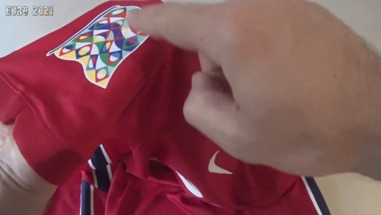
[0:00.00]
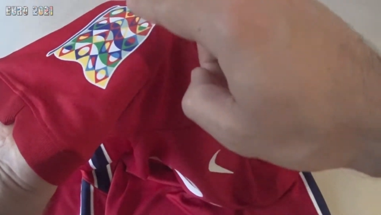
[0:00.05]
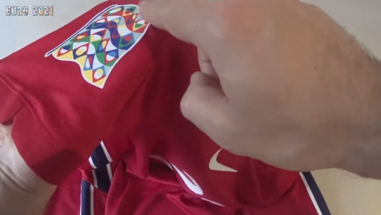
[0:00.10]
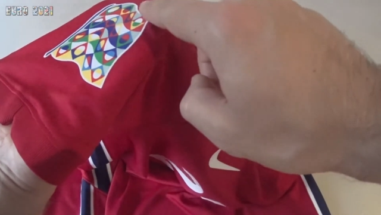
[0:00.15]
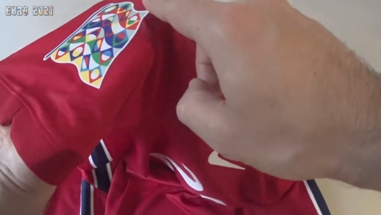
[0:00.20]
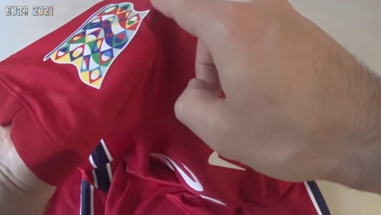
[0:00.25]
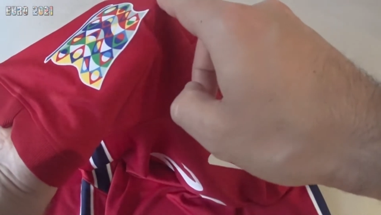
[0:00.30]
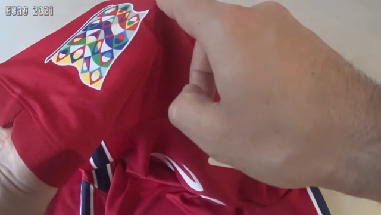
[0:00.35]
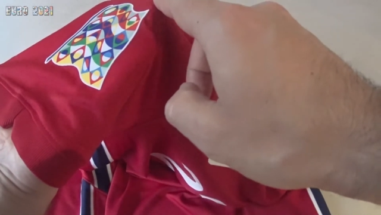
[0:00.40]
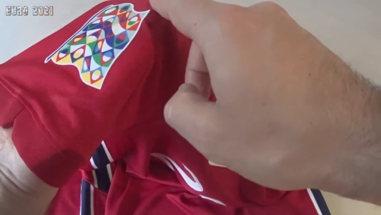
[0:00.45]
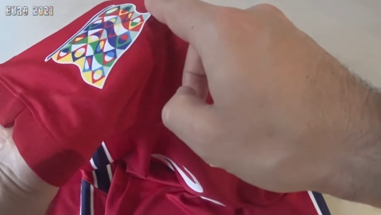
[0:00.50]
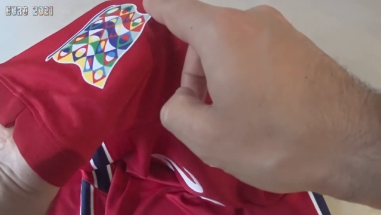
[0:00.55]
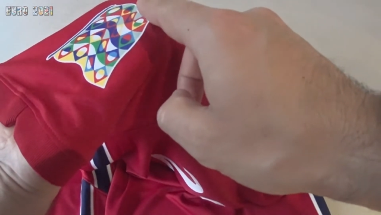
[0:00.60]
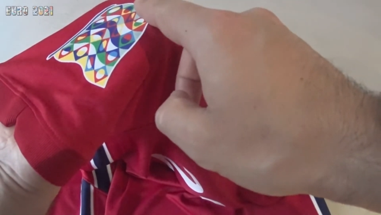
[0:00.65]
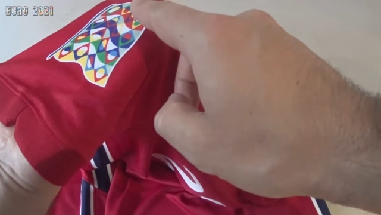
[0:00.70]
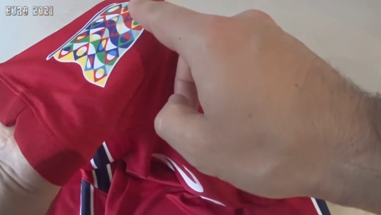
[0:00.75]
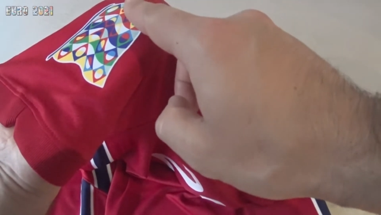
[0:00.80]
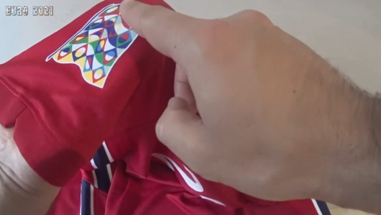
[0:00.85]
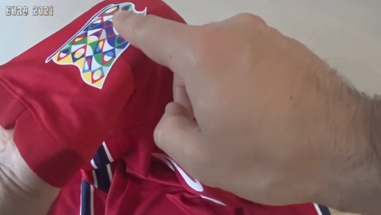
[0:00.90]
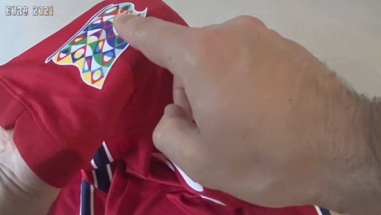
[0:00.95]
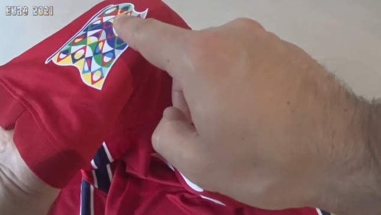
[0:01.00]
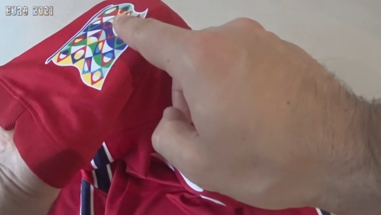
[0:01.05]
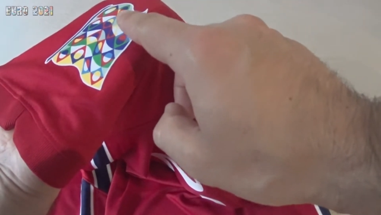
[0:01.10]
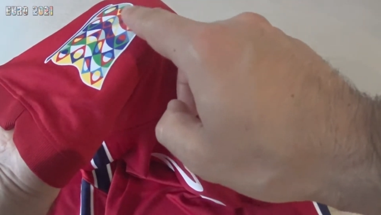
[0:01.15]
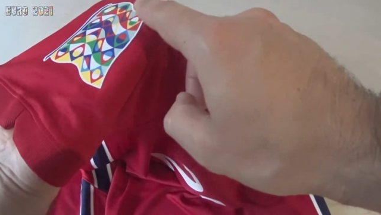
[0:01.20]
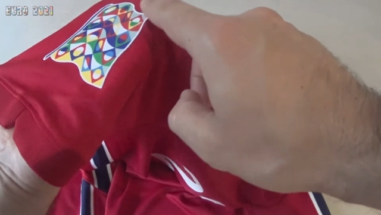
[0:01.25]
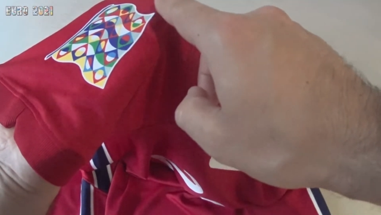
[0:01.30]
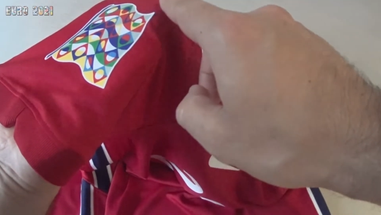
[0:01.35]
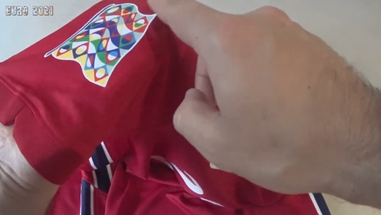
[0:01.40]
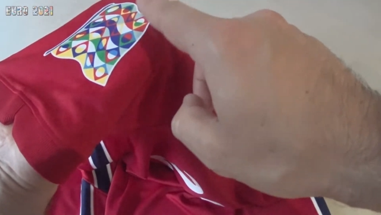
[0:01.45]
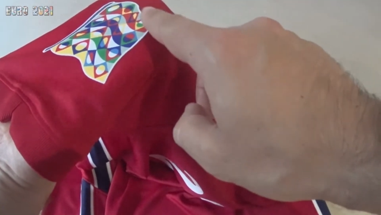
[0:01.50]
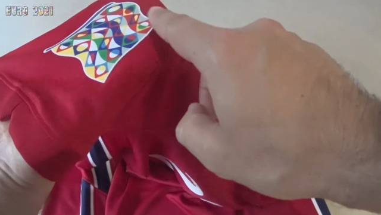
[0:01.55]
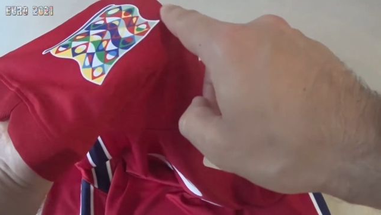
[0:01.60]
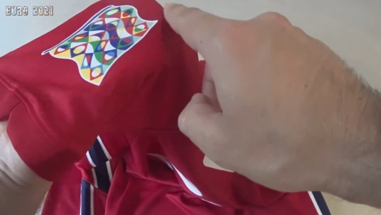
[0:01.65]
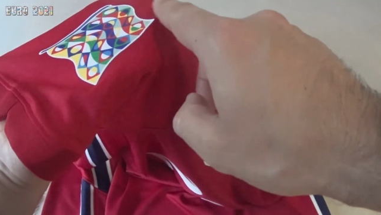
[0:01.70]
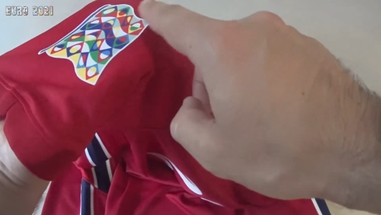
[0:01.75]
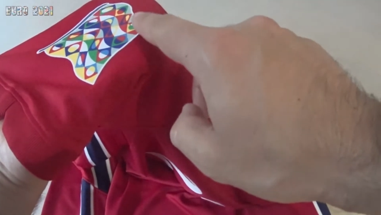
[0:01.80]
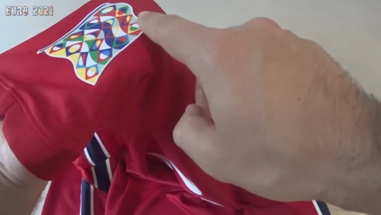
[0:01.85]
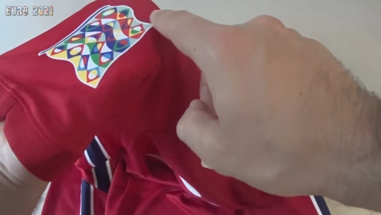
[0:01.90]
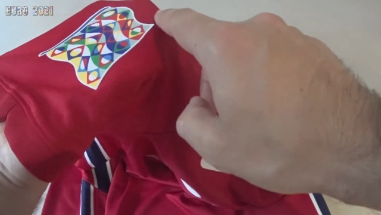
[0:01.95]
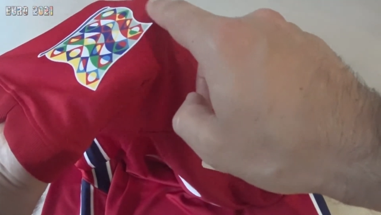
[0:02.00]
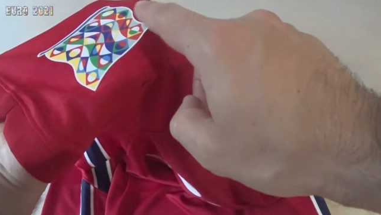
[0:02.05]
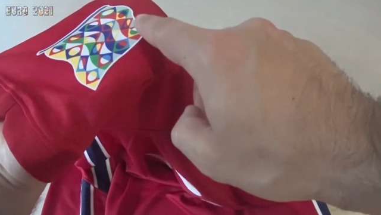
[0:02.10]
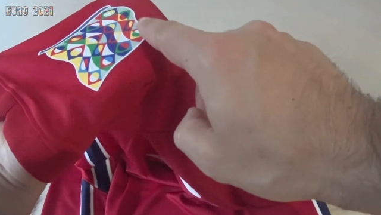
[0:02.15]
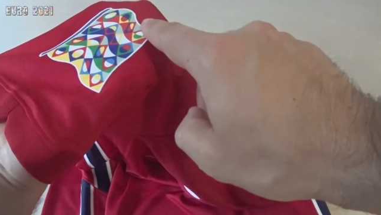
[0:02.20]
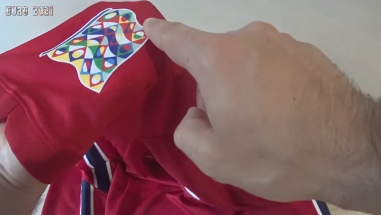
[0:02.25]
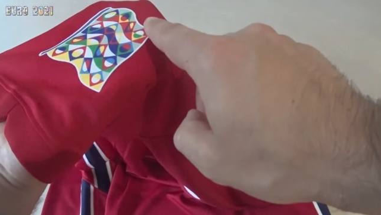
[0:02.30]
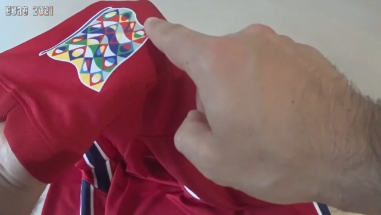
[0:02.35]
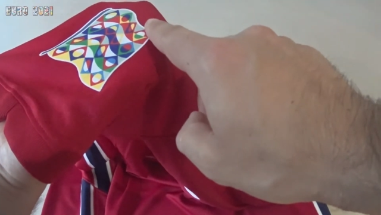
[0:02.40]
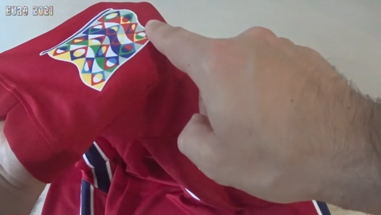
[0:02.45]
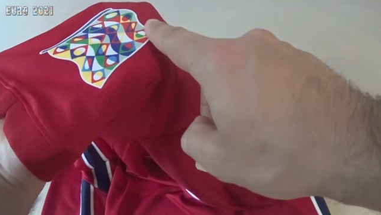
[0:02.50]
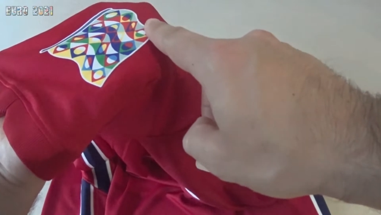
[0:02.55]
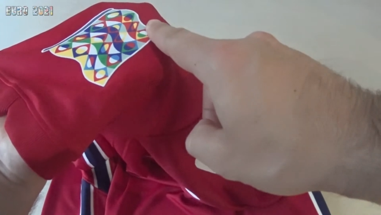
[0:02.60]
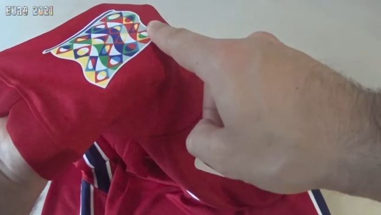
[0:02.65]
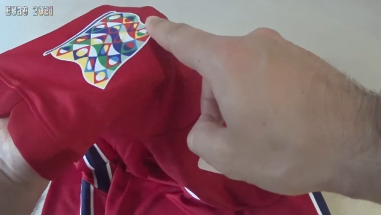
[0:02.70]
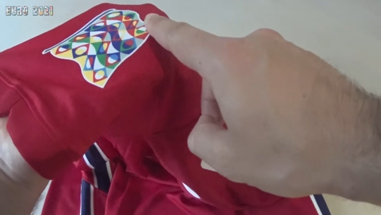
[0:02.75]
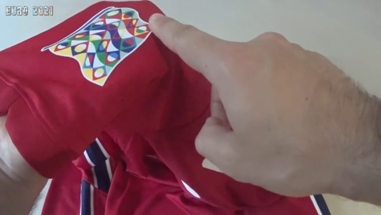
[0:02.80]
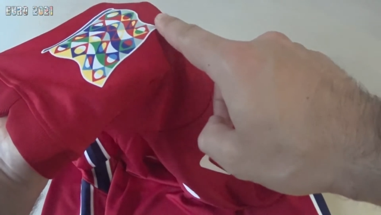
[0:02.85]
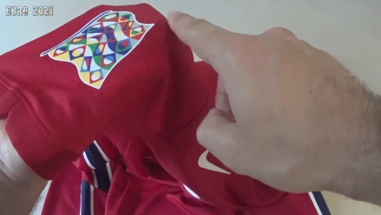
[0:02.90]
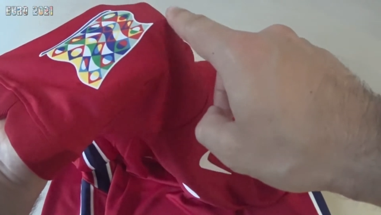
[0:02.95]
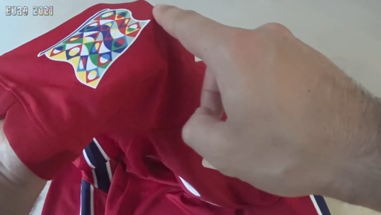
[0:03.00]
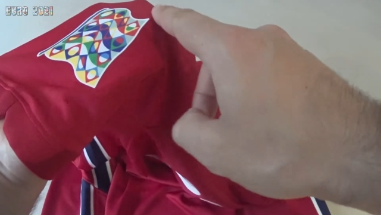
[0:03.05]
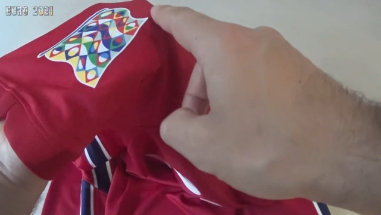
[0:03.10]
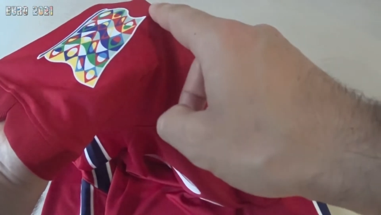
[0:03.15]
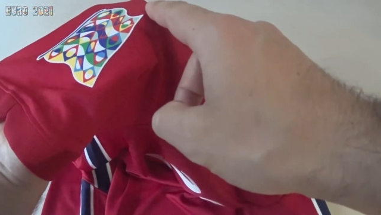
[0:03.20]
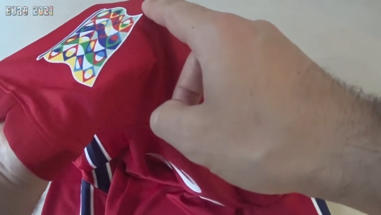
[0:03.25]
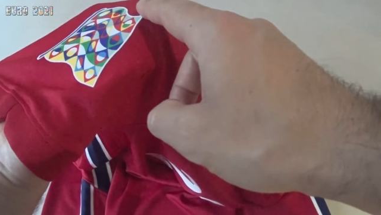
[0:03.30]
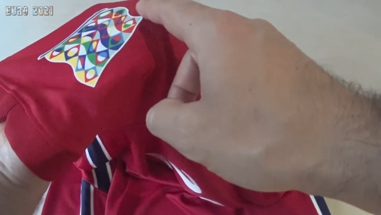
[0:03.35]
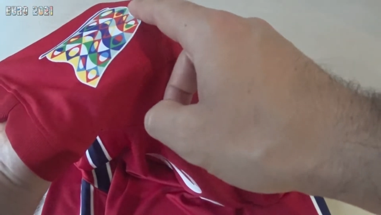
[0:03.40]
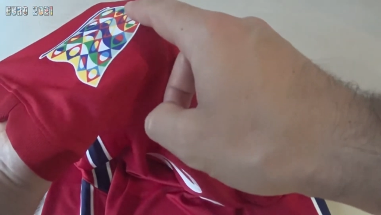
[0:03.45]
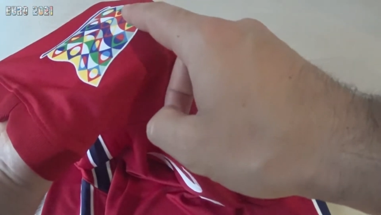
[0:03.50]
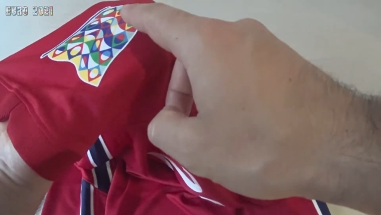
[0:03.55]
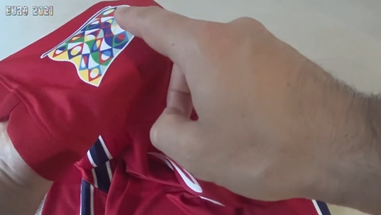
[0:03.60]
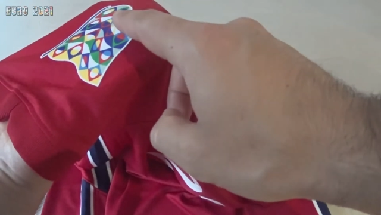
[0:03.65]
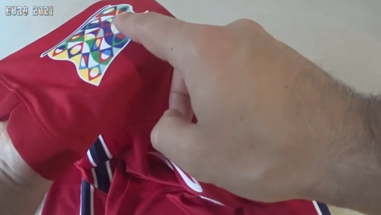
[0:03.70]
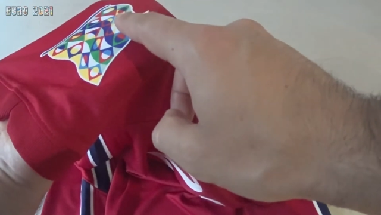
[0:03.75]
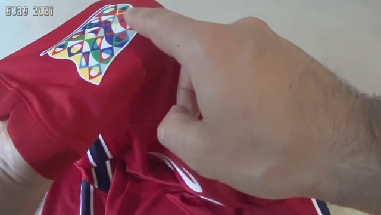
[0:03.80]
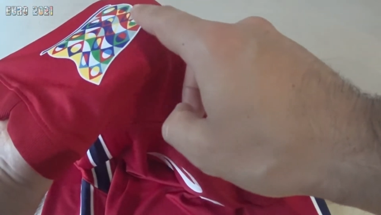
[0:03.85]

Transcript: Nobody's mouth can be seen.